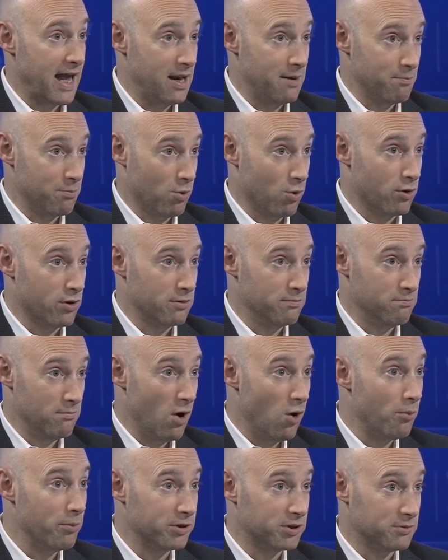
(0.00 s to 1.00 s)
and important
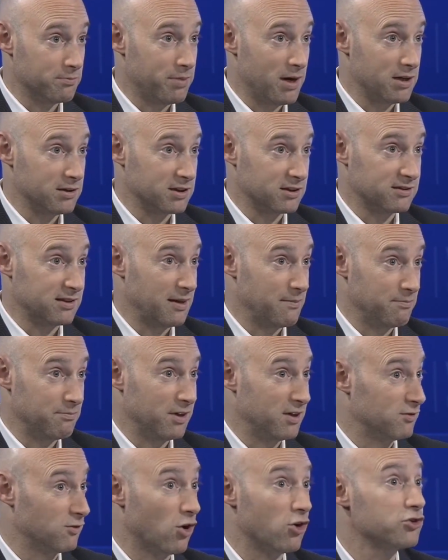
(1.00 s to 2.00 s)
moment in politics that
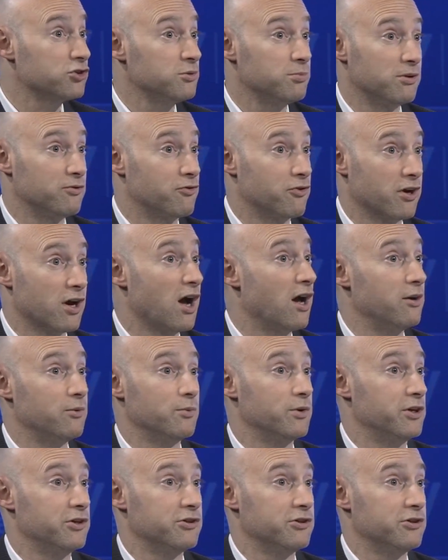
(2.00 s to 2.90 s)
has largely been forgotten.